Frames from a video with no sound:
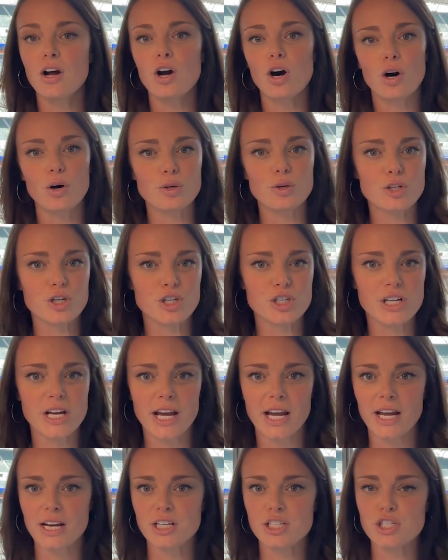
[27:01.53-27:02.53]
culture
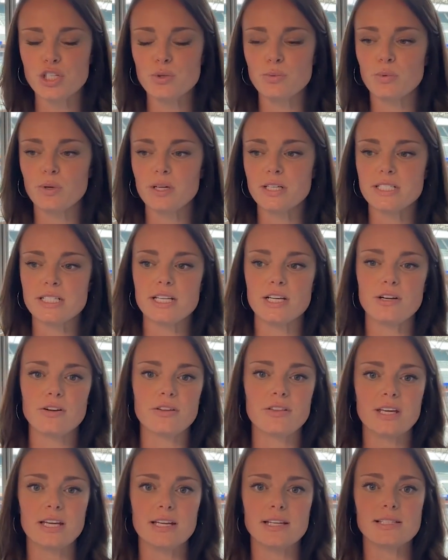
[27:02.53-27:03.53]
change. You want to hear
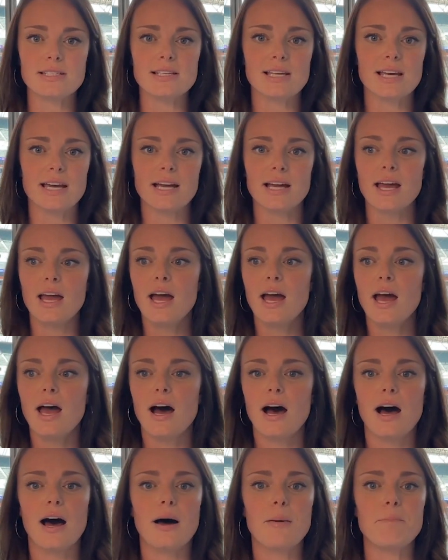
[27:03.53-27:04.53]
things like
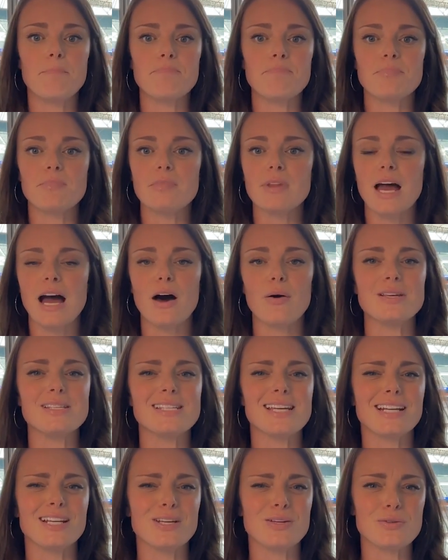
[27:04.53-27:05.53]
how
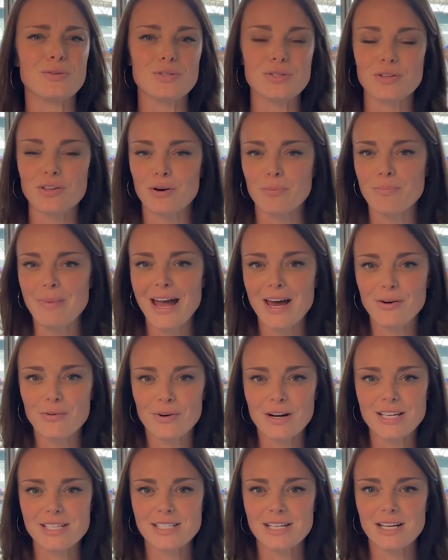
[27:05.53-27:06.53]
he's getting used to their
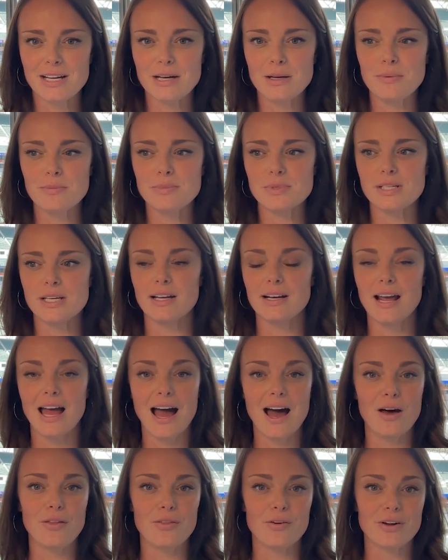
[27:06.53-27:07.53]
mannerisms and
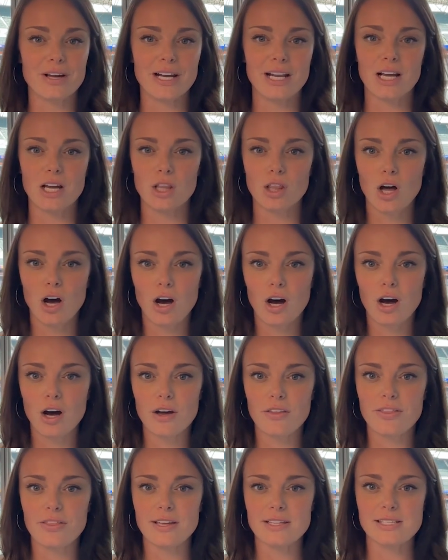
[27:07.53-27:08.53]
how they're getting
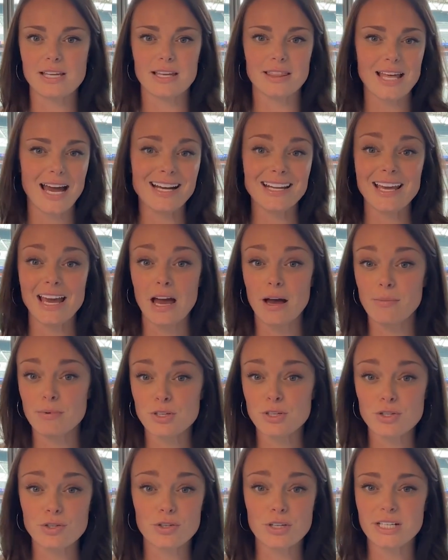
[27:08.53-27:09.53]
along, things like that,
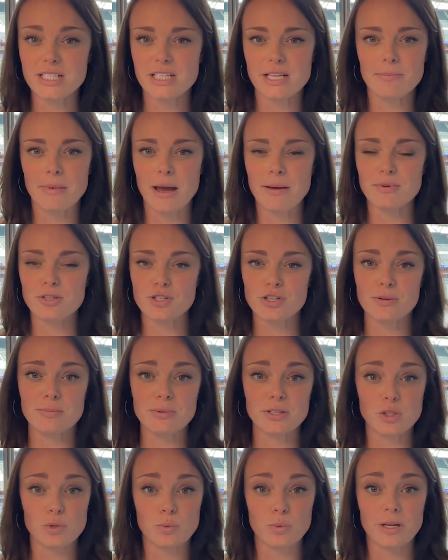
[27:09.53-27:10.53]
chemistry, team chemistry
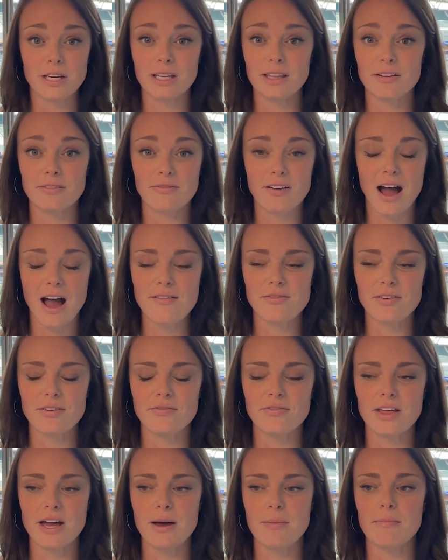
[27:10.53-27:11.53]
between the five
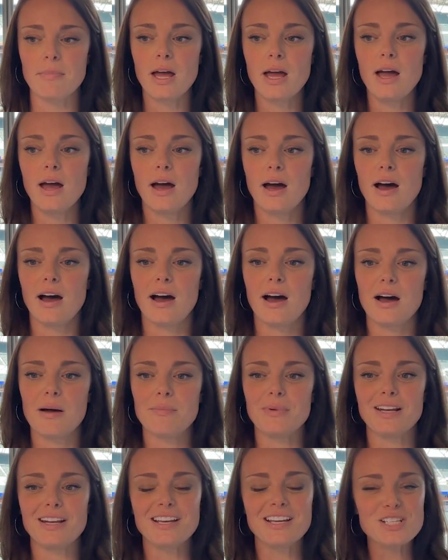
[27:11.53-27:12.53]
of them.
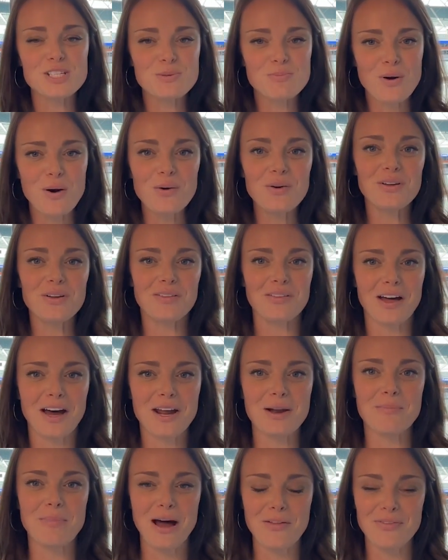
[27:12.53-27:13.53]
And he spoke a
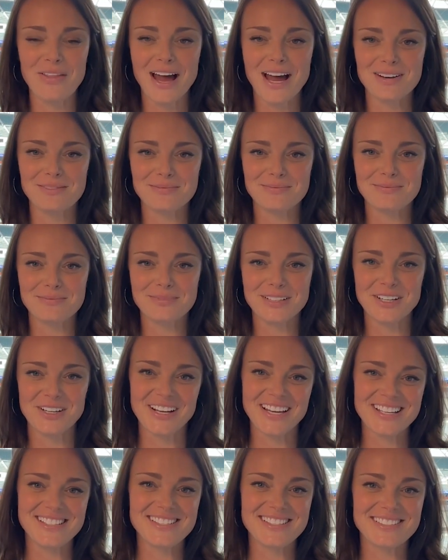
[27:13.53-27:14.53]
lot about that. Here
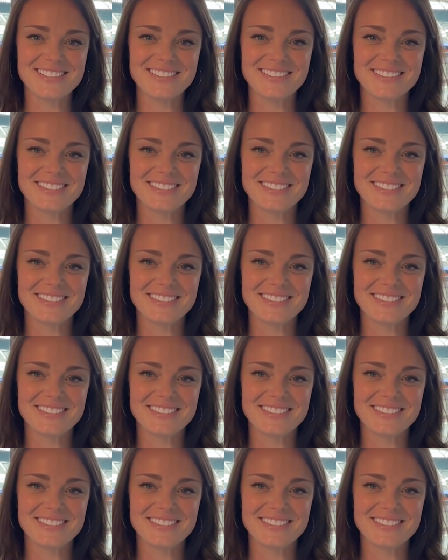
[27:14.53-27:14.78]
he is.